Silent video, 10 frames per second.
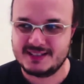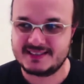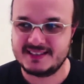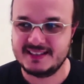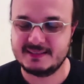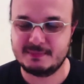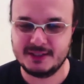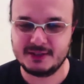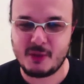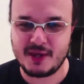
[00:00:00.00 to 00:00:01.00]
since
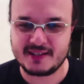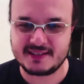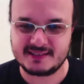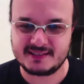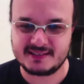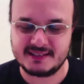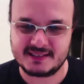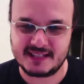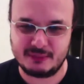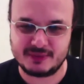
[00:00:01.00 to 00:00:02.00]
Bitcoin is,
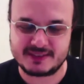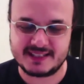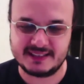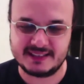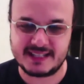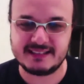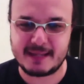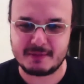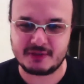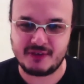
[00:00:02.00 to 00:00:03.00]
is, I would say, 10
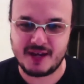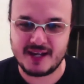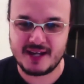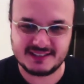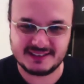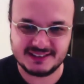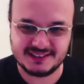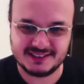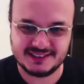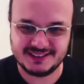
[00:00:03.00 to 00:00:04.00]
times faster than
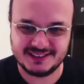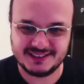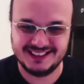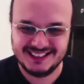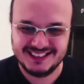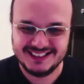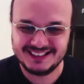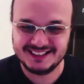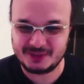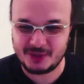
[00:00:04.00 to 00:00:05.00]
the, than
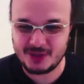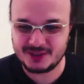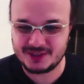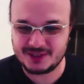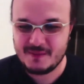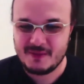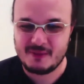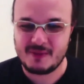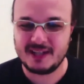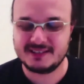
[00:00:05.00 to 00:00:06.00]
the dollar,
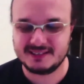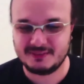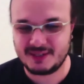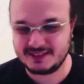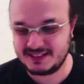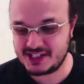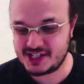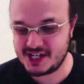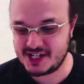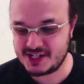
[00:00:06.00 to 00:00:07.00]
what what the
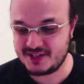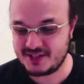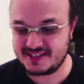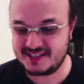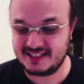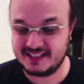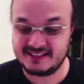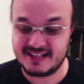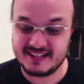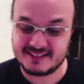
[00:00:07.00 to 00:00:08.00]
exchange does it it
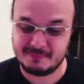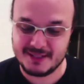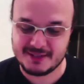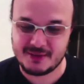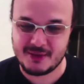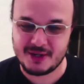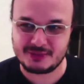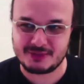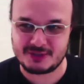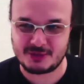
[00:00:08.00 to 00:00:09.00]
takes the bitcoin to
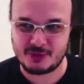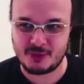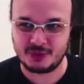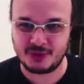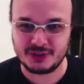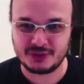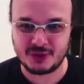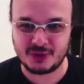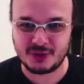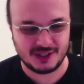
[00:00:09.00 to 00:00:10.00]
escrow not the
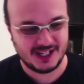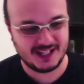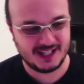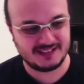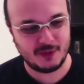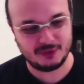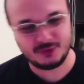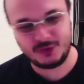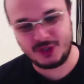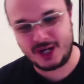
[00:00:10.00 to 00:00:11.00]
dollar and tell you
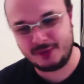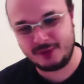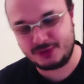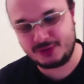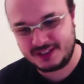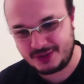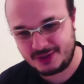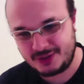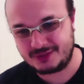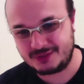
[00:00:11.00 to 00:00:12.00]
you now you send a
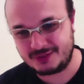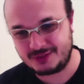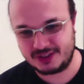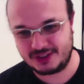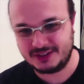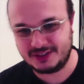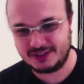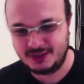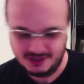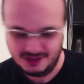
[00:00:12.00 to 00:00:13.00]
dollar when you send a dollar